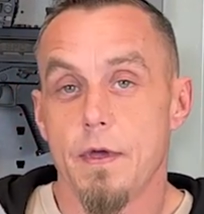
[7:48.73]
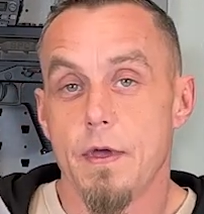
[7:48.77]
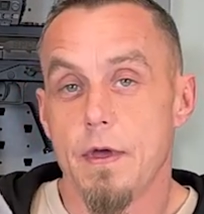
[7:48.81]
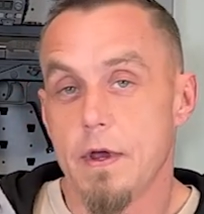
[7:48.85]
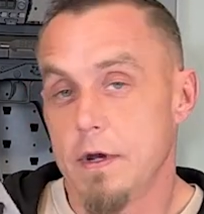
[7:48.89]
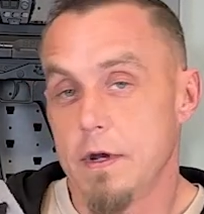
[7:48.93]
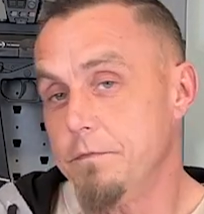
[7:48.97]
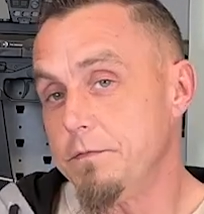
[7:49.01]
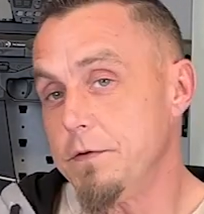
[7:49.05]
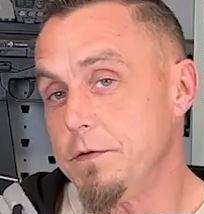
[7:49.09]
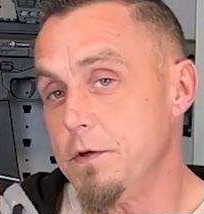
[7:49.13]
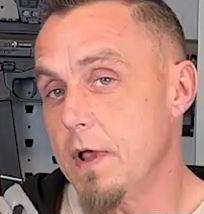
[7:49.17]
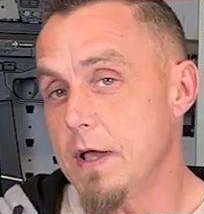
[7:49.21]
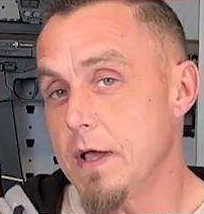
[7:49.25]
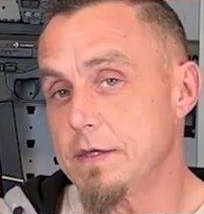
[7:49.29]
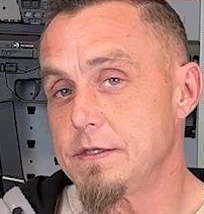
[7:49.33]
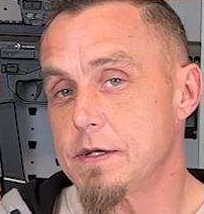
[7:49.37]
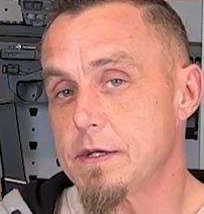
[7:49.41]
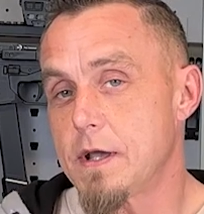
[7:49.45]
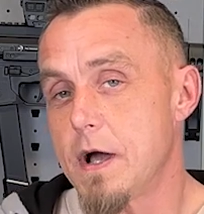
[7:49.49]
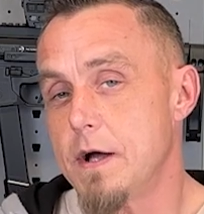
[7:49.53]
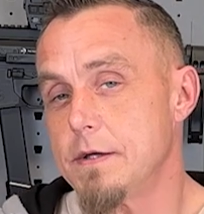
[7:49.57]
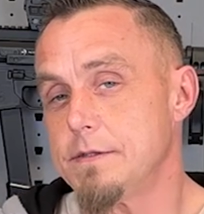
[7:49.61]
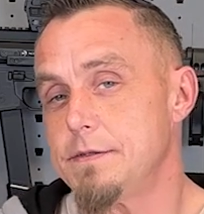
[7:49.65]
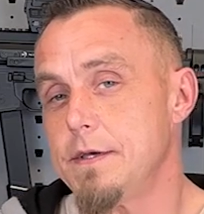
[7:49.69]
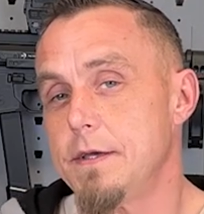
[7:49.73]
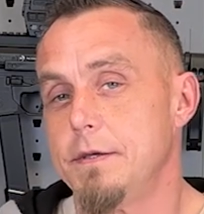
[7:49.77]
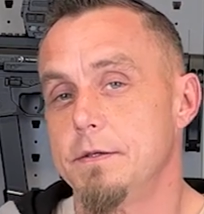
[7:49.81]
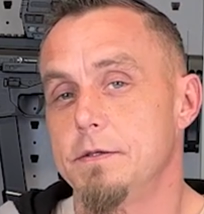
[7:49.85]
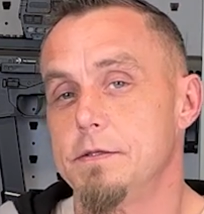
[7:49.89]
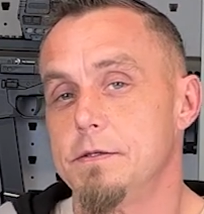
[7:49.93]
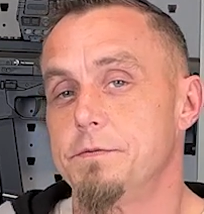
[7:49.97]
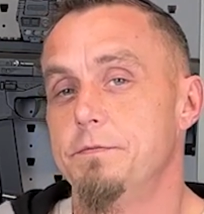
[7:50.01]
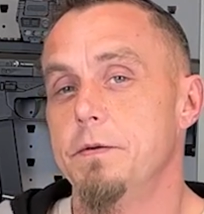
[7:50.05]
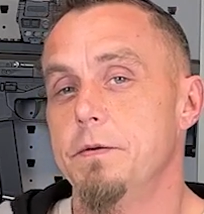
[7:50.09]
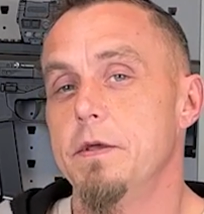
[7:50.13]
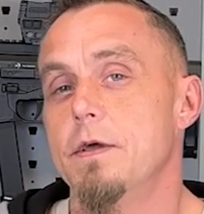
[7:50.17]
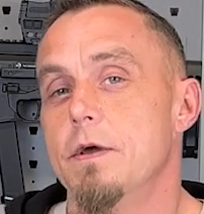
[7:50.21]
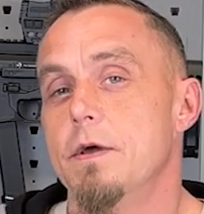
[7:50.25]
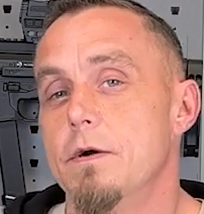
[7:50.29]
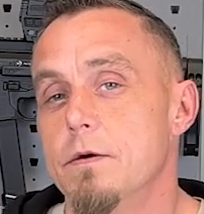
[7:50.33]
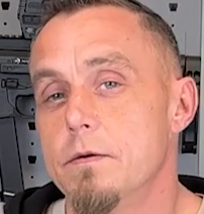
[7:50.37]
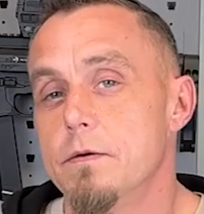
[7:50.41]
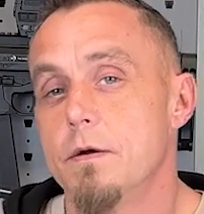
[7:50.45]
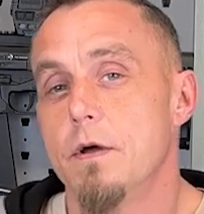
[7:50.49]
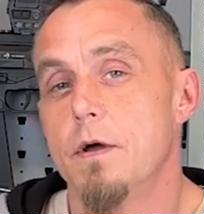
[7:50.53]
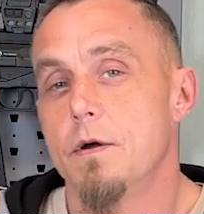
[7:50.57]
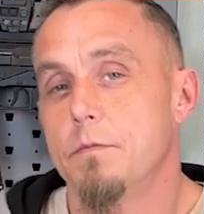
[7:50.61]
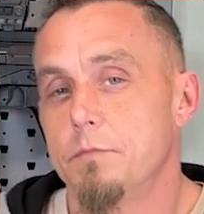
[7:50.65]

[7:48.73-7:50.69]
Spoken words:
And if you like the content in this video,